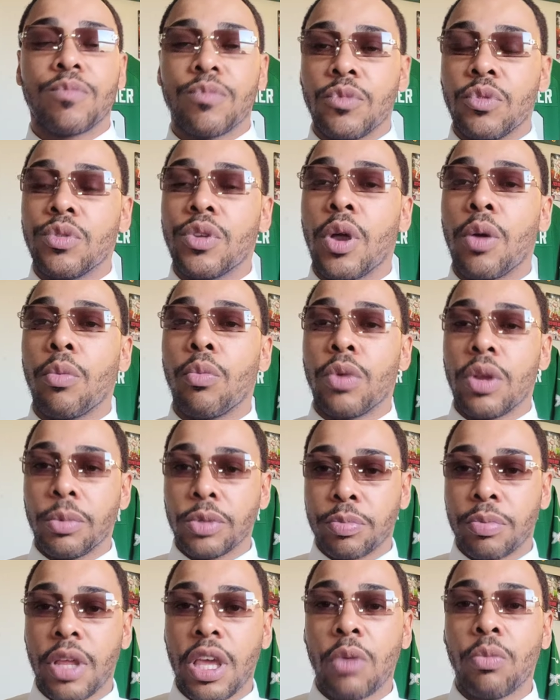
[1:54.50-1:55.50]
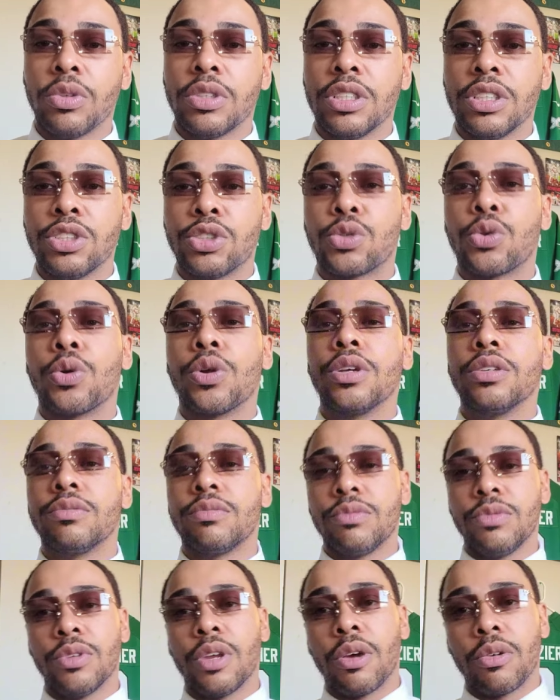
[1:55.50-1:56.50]
you know, when he was playing with Detroit,
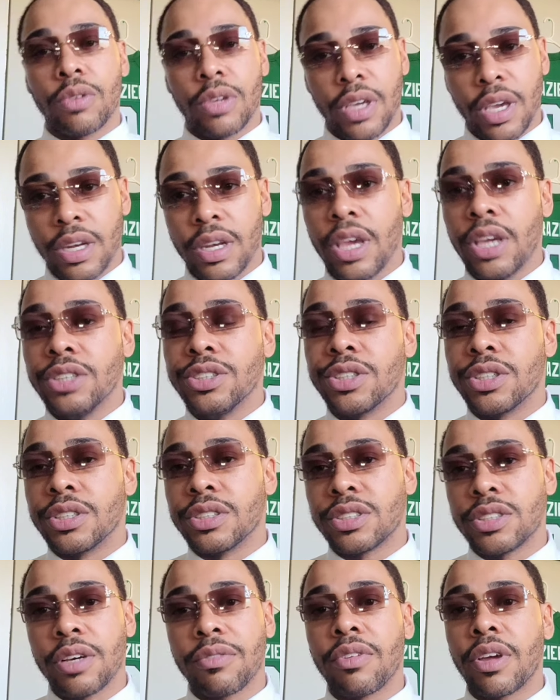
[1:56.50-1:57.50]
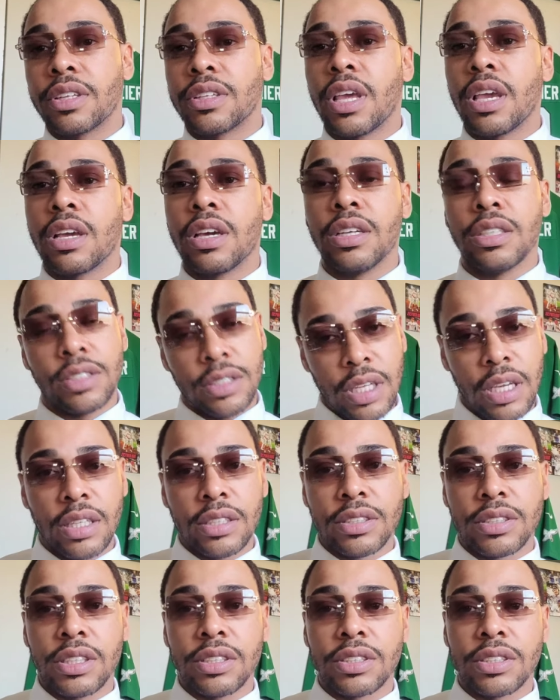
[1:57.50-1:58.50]
you know, getting injured and stuff like that, couldn't stay
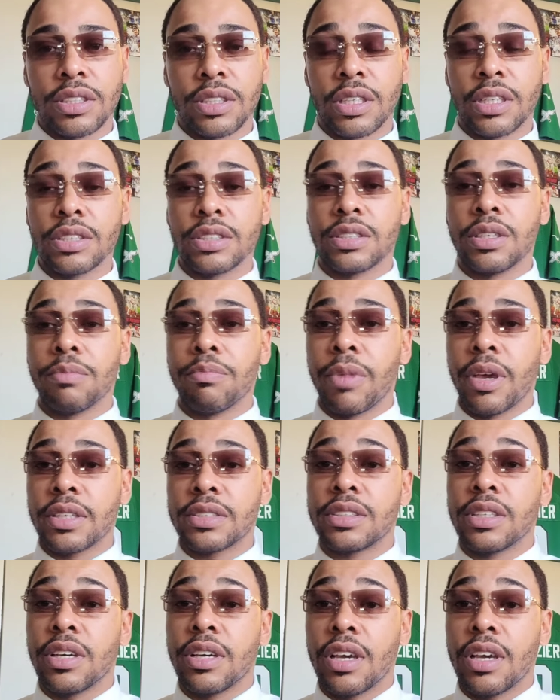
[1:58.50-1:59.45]
consistent because the best,